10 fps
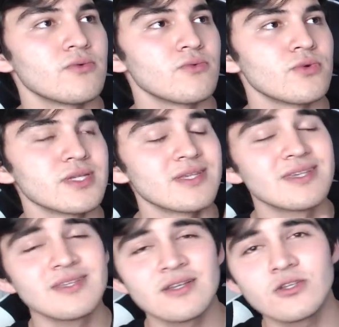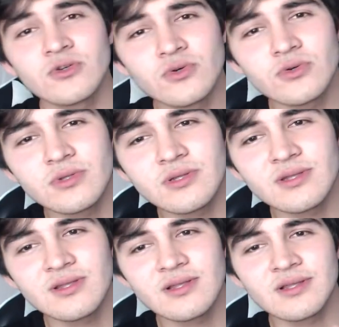was listening to
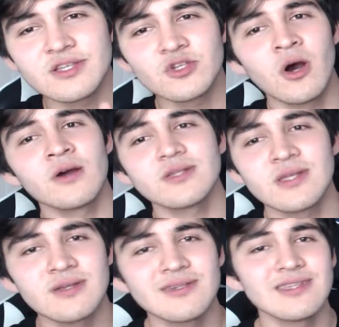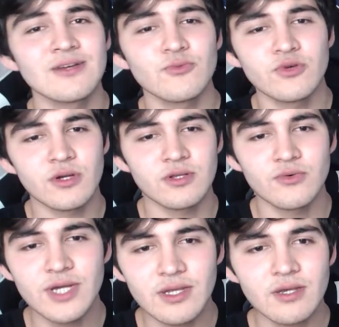the songs at least that were on the
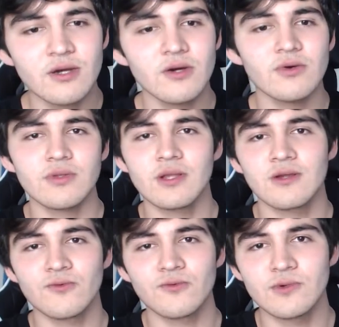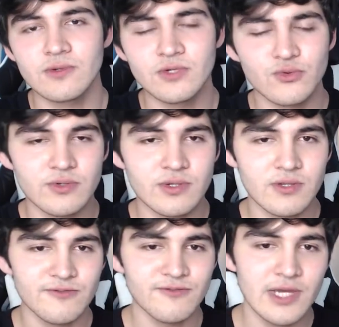radio, which were really
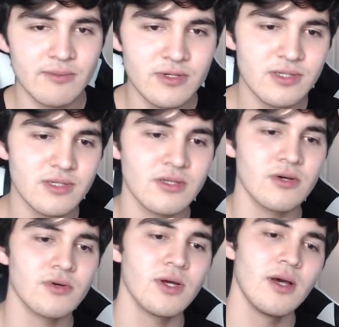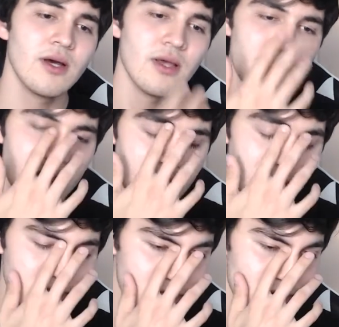famous. The
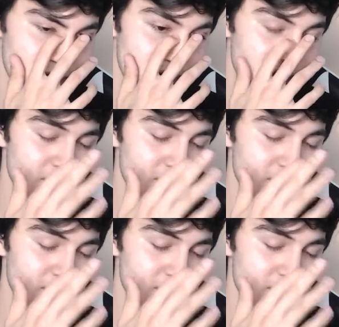song